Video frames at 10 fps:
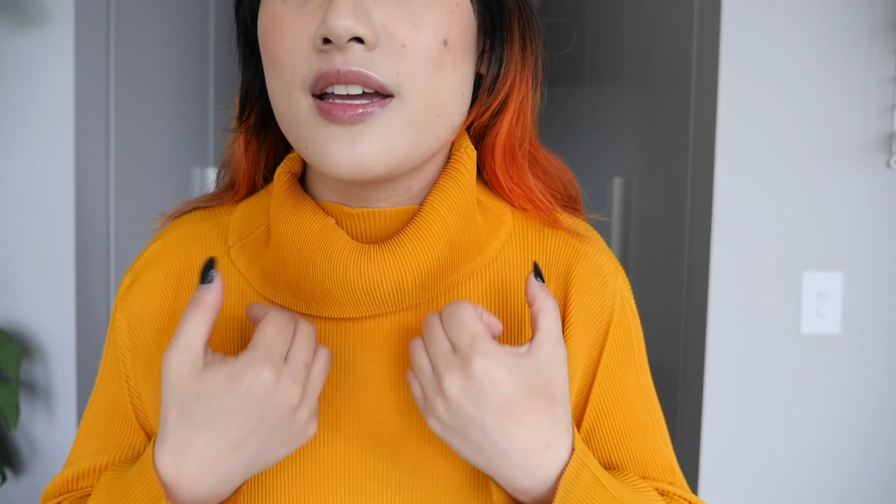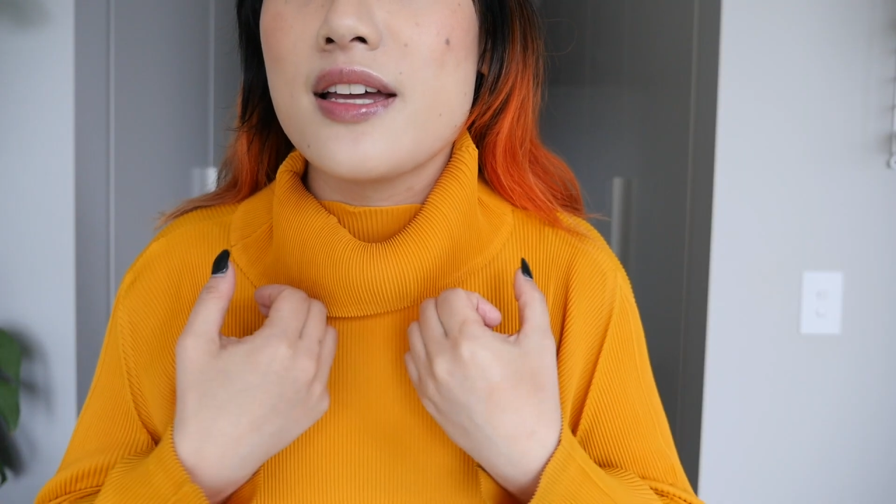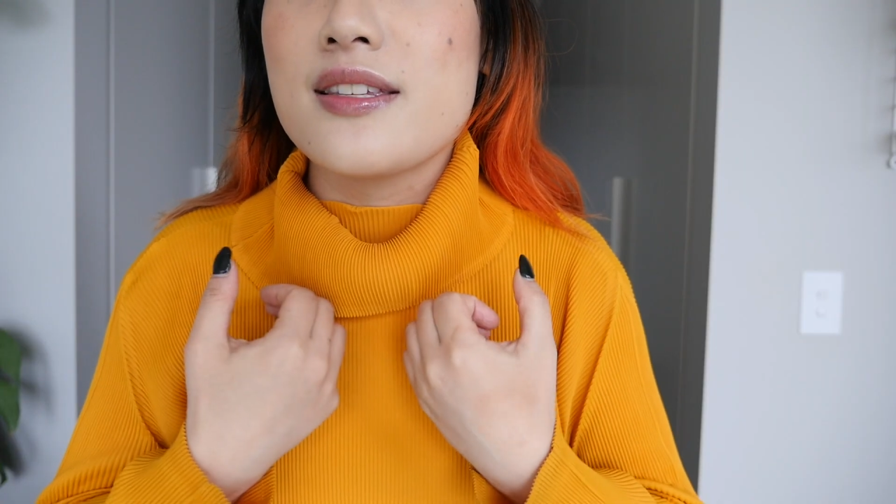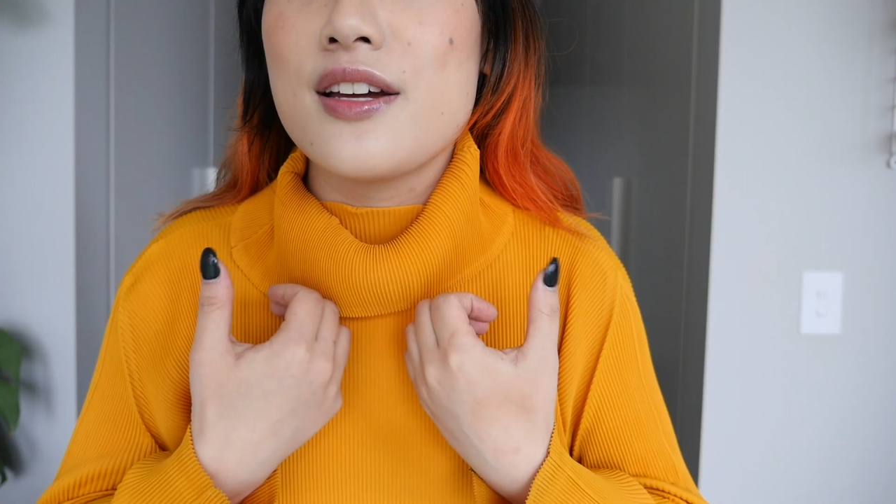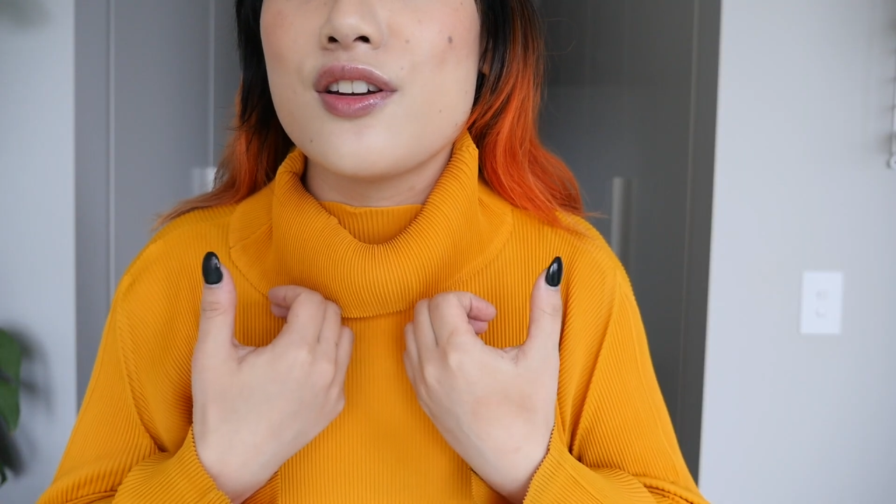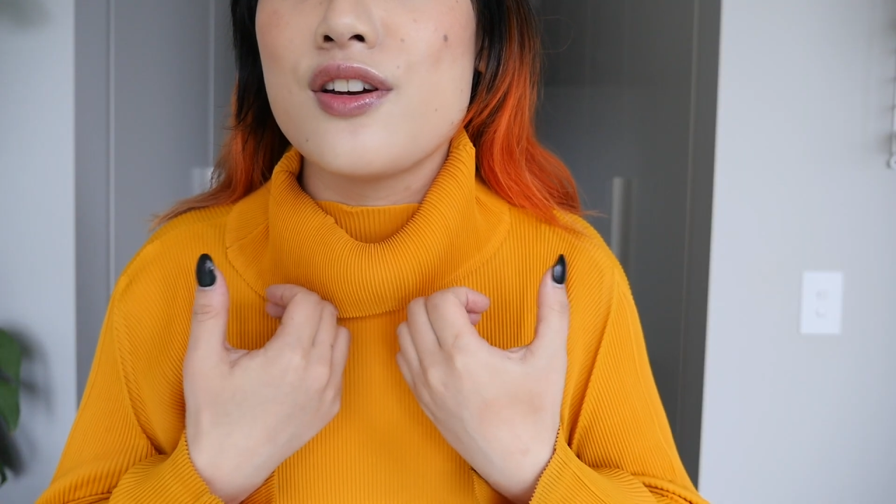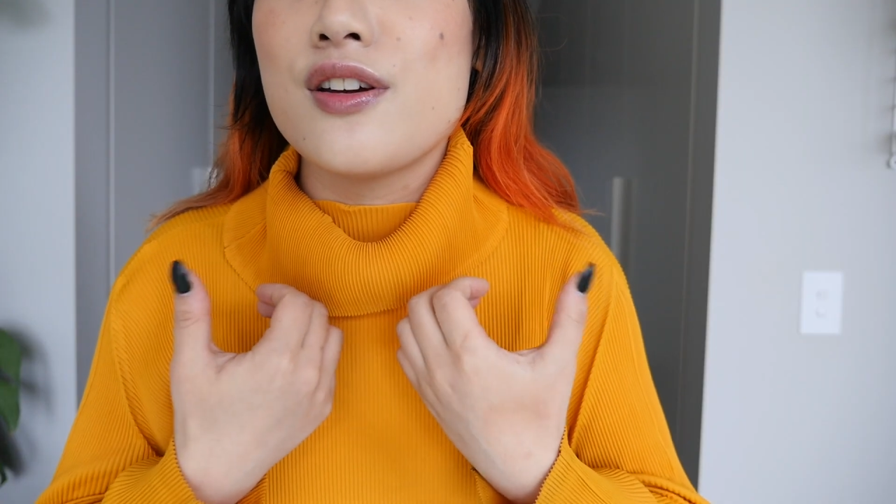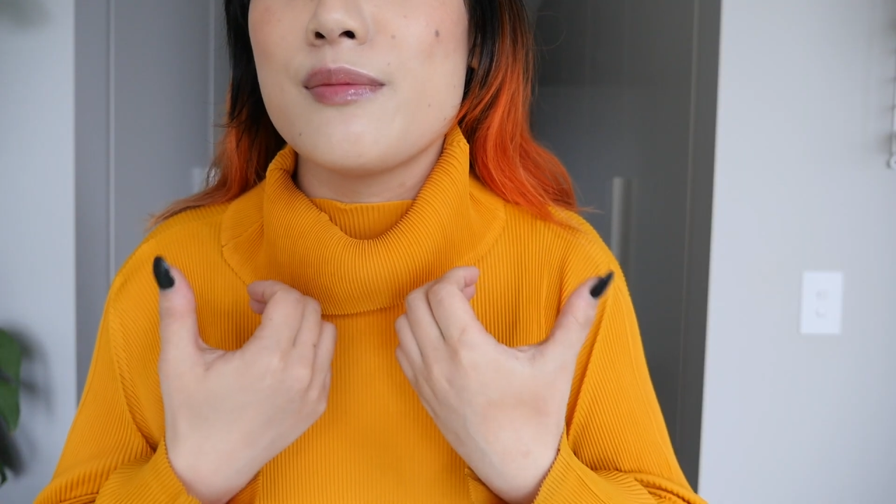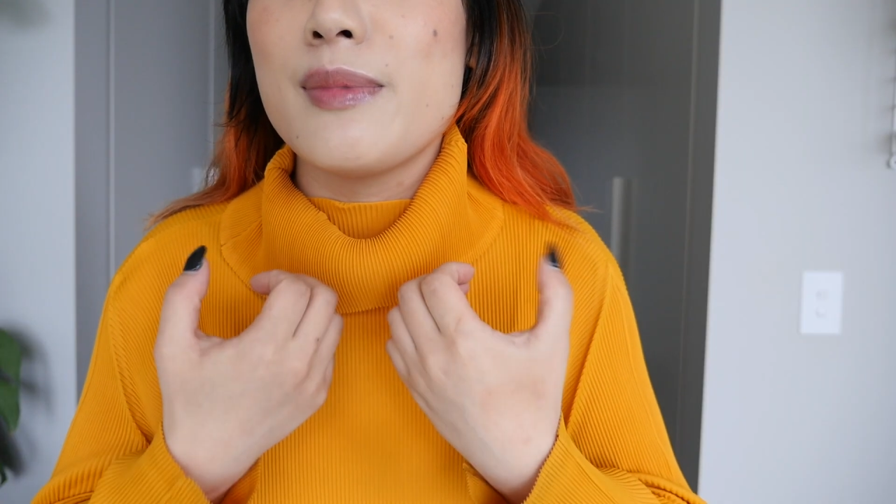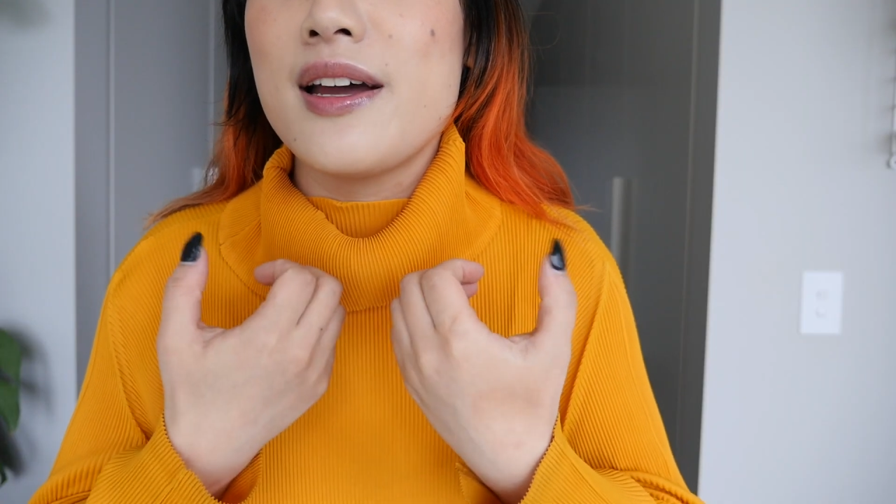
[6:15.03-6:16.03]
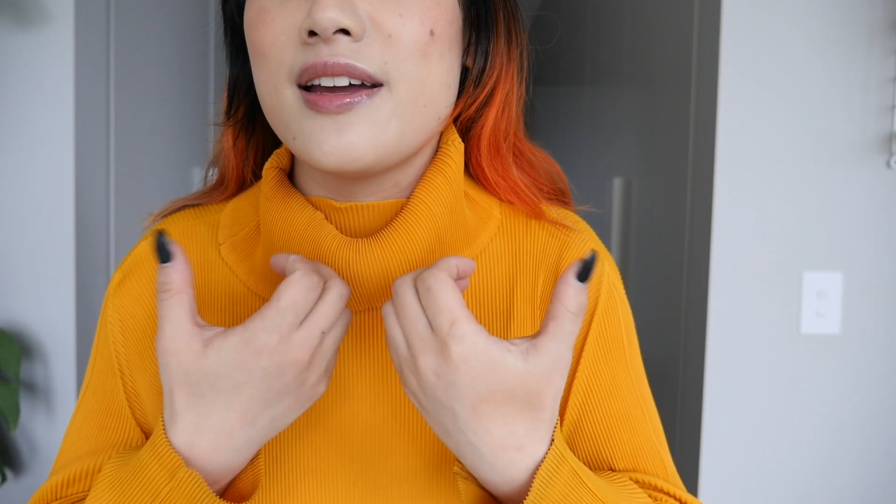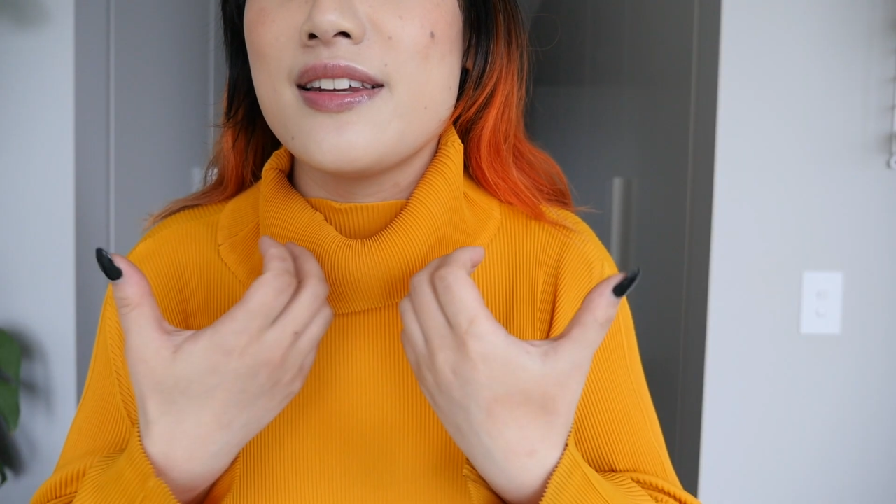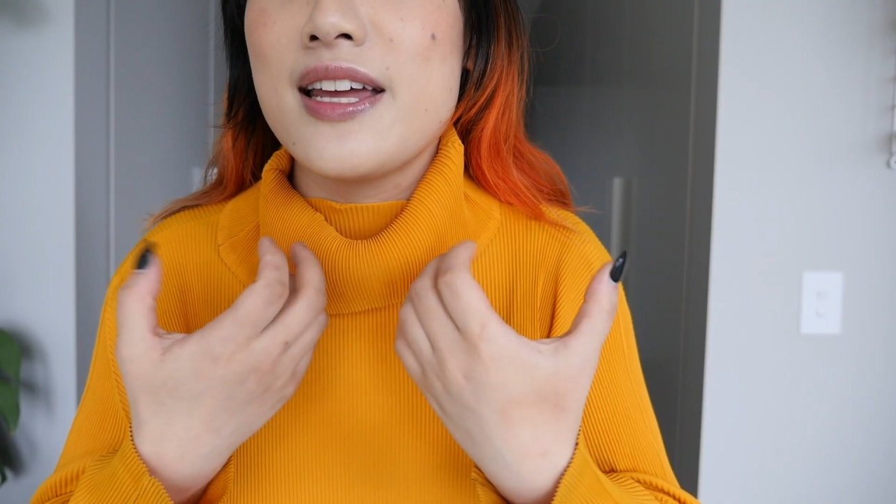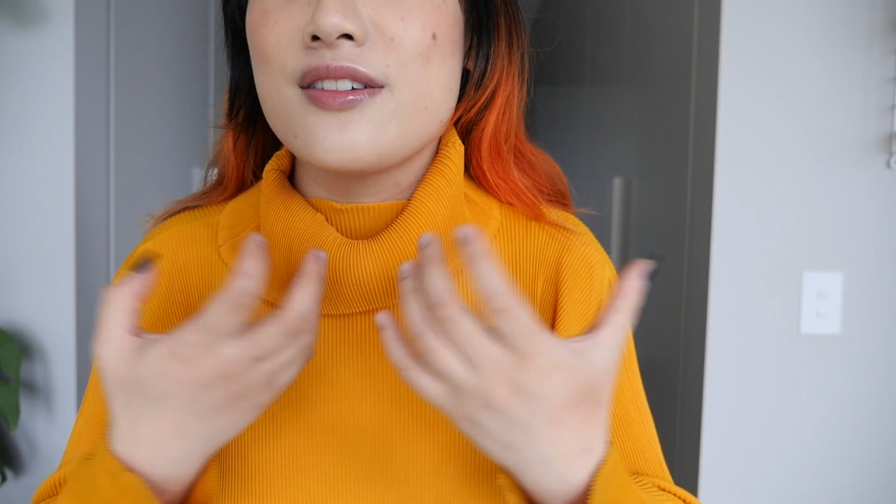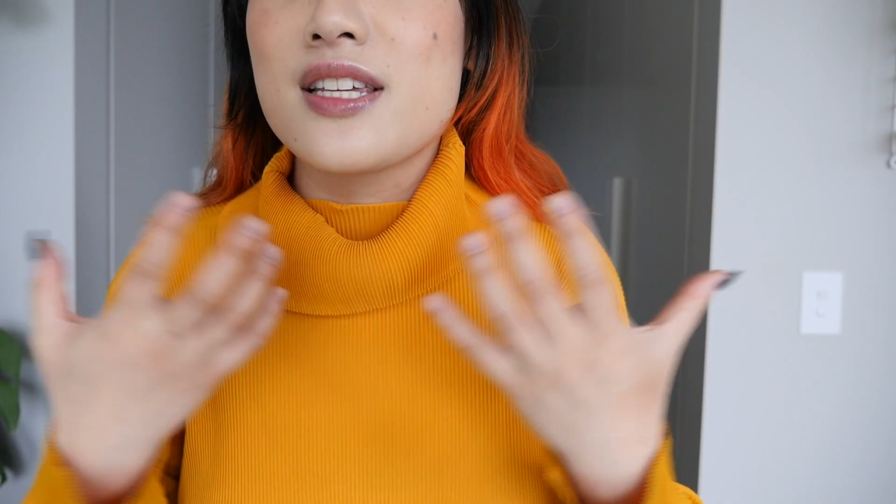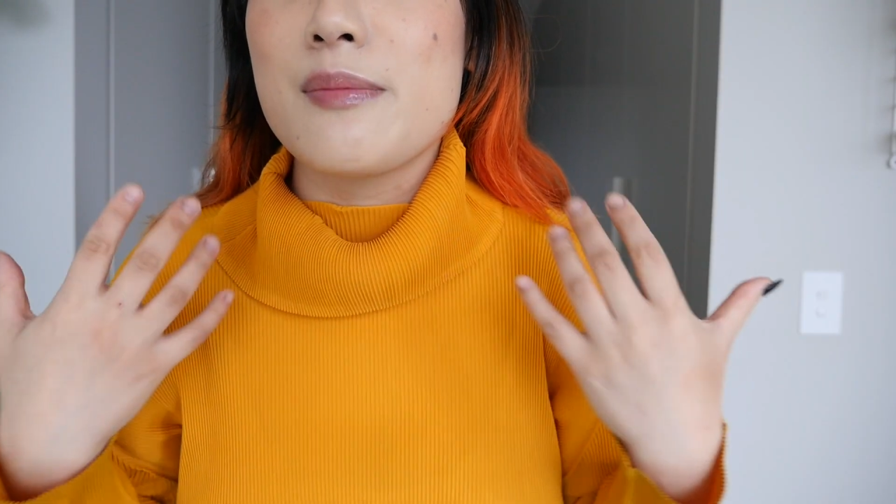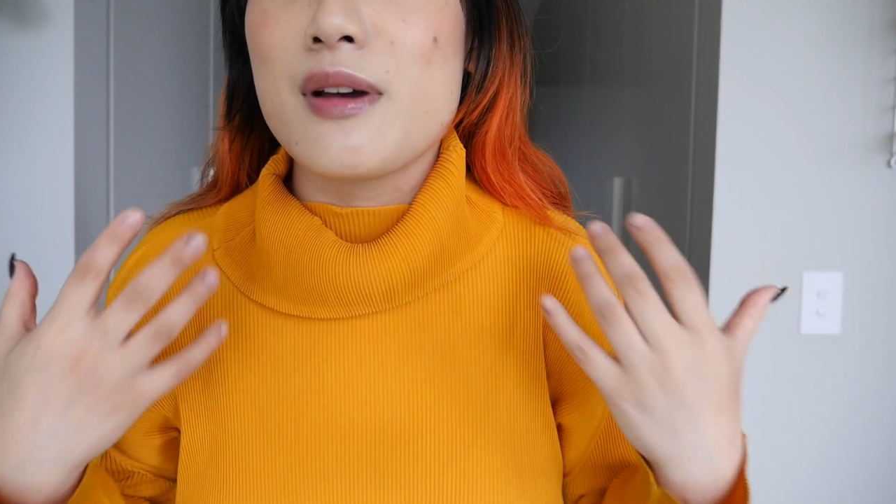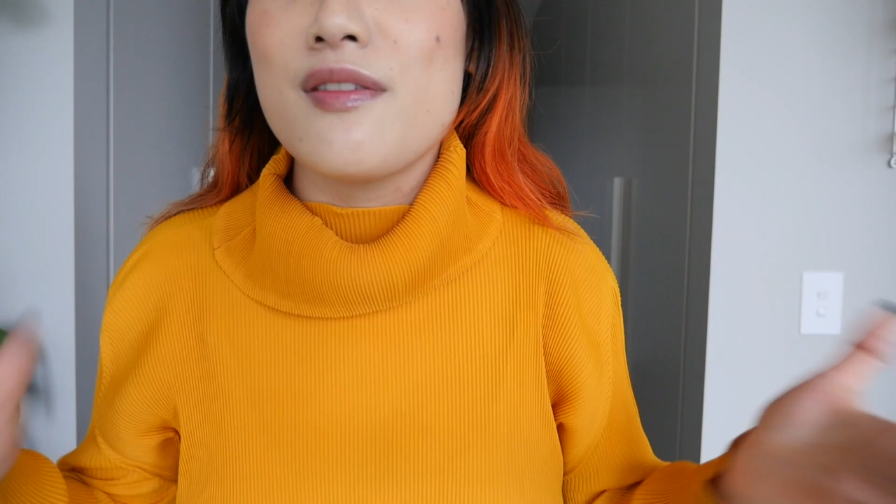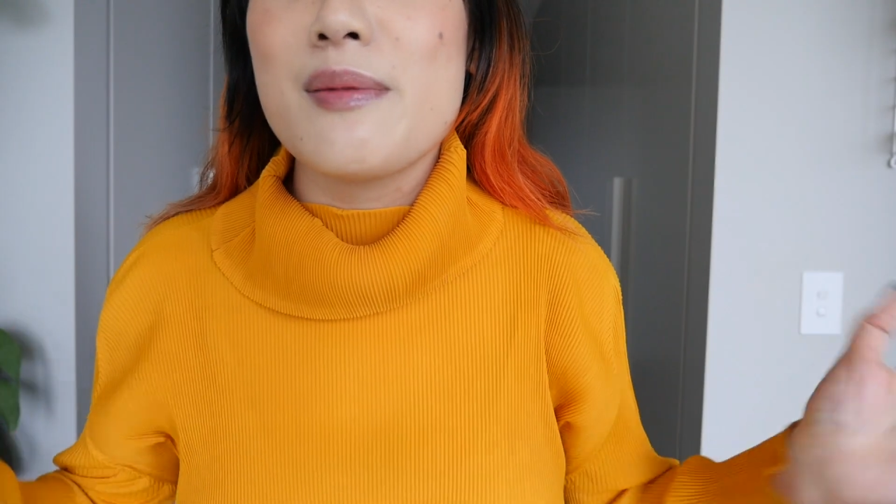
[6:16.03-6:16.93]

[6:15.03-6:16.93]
Yes, I know my nails are coming off.